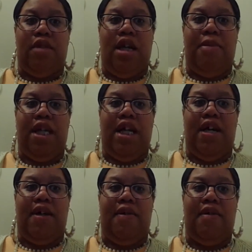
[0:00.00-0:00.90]
I mean,
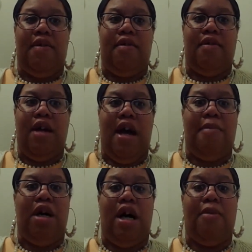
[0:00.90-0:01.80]

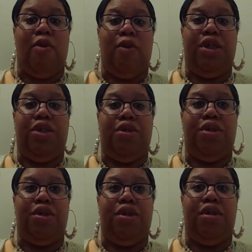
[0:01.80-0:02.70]
I'm a
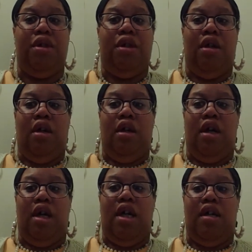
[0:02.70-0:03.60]
researcher,
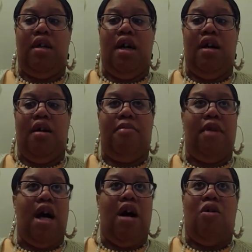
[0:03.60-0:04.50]
and
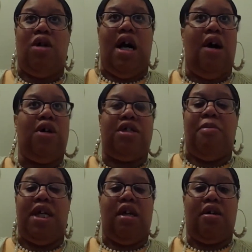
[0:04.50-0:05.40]
I'll get to
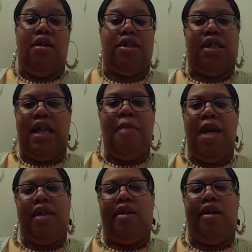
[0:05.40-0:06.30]
making calls because I
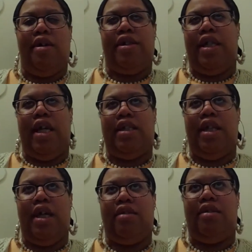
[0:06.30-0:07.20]
made the calls
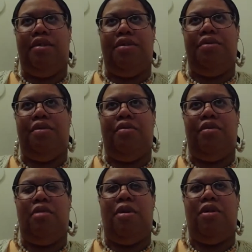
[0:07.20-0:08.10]
last night to
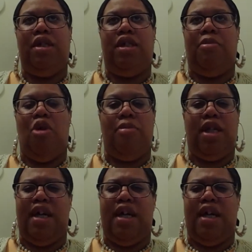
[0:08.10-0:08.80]
the police department.